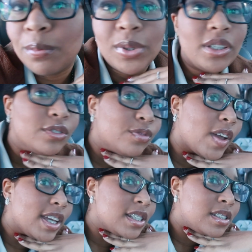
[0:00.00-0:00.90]
beat
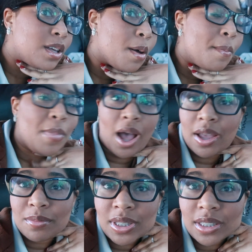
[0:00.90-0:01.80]
face
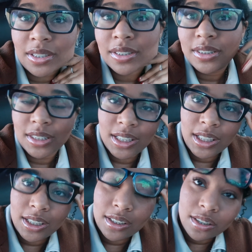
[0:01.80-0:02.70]
by me
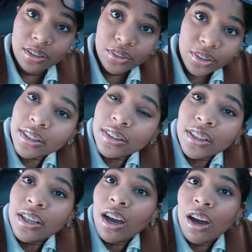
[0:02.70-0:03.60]
Toneen
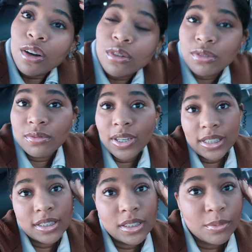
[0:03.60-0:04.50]
oh I
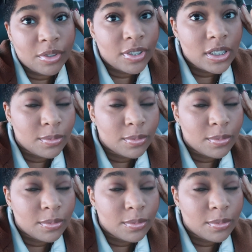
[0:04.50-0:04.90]
can see my face